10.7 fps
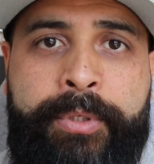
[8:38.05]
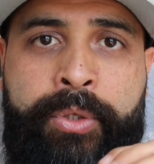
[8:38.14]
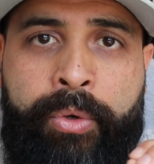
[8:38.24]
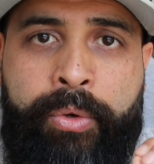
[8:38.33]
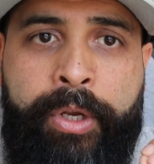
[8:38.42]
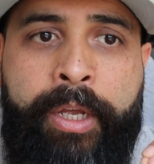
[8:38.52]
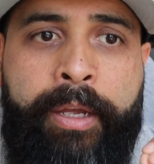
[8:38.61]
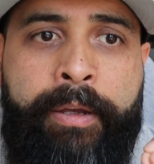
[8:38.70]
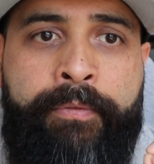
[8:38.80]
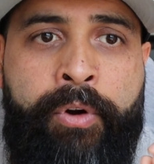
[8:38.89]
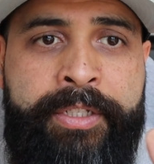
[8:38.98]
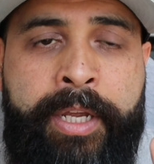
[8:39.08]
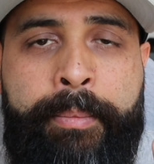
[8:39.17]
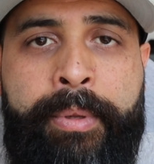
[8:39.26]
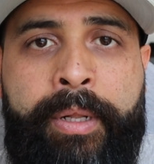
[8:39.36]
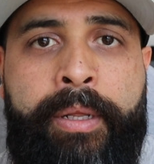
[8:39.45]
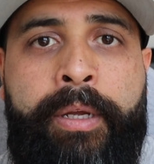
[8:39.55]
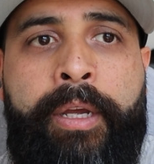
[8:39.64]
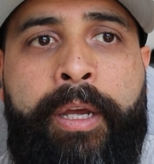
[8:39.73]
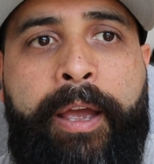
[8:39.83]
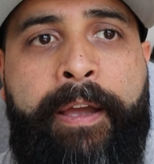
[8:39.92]
So for example,
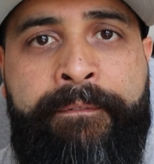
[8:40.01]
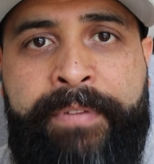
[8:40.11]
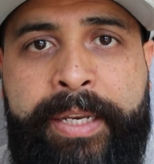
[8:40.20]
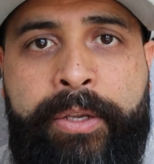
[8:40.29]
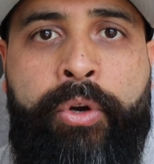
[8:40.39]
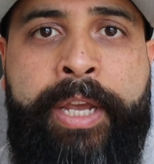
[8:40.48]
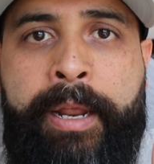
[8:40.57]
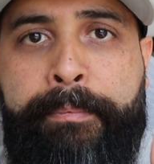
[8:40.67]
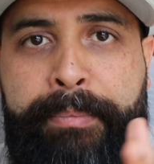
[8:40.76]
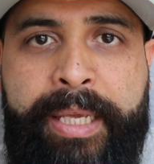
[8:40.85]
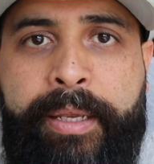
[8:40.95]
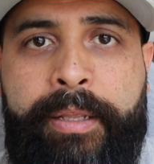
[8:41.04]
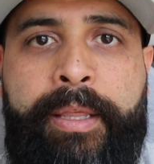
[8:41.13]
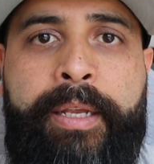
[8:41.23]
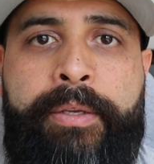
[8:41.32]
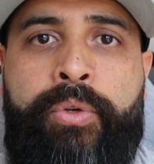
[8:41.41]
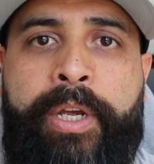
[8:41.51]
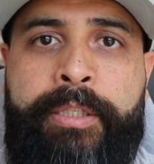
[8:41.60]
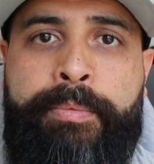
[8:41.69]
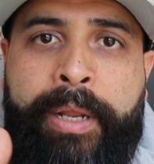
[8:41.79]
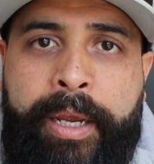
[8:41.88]
a video can be that you
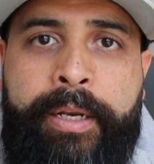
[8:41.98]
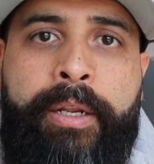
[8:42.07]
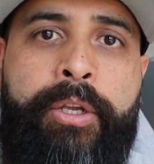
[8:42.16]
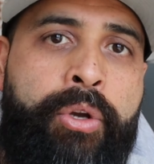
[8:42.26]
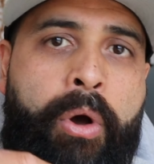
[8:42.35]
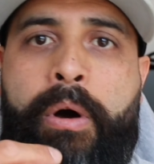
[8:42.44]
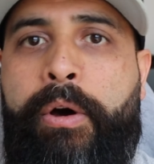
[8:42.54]
explain your